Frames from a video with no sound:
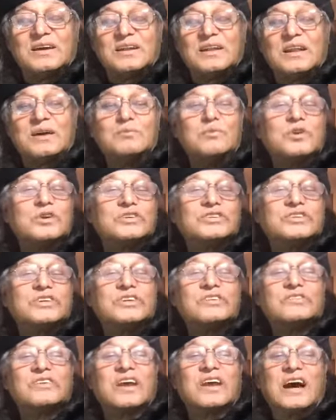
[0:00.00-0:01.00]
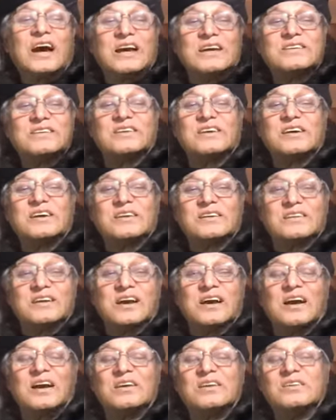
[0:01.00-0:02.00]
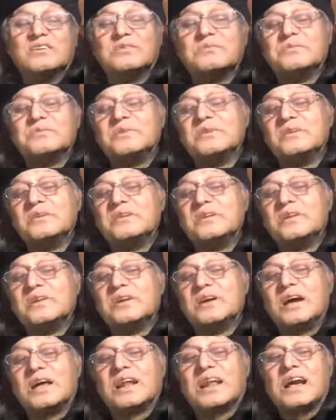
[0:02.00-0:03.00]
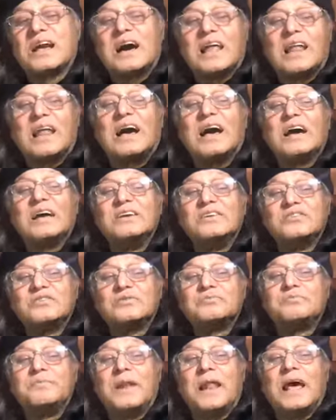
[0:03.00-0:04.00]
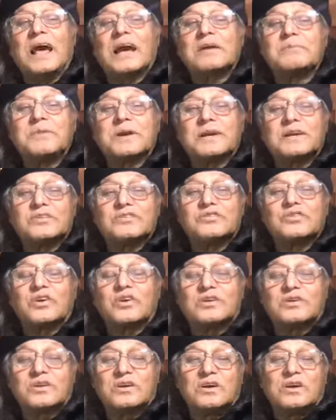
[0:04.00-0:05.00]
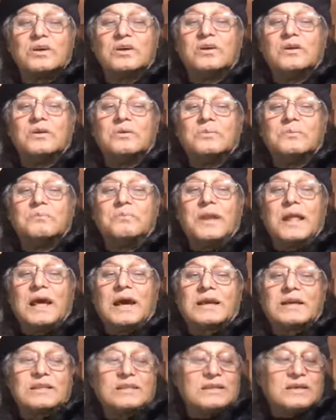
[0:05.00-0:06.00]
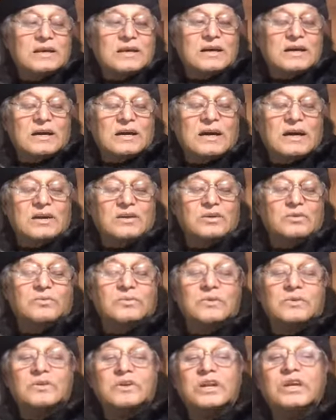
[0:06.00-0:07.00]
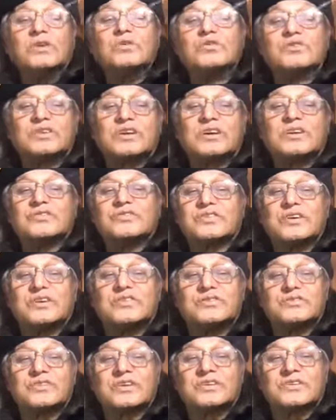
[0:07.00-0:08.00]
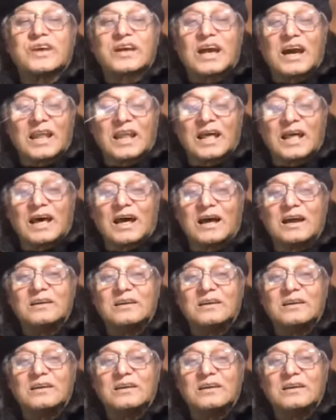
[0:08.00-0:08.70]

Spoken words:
Now, Munshi is a writer and a kind of, and Kala is black, but it's not black in the kind of neutral sense as a color.